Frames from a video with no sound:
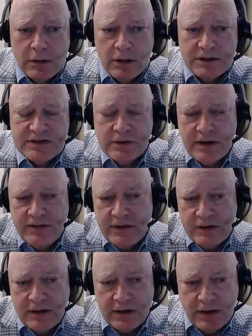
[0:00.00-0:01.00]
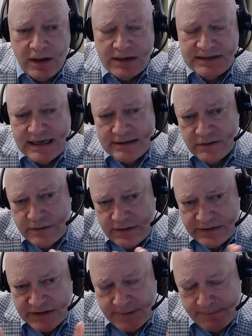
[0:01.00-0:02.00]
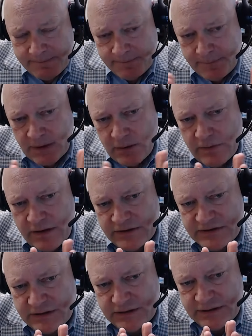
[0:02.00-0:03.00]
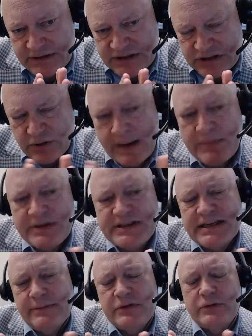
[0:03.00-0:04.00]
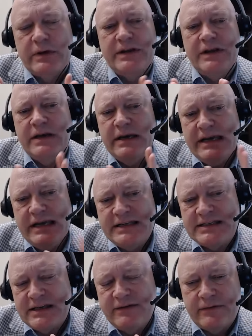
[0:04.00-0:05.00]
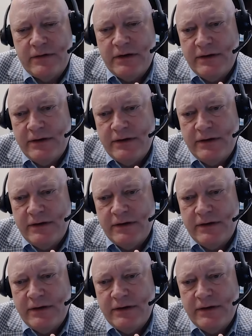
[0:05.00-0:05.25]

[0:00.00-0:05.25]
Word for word: And so I think a lot of times when there's a discrepancy between the needs of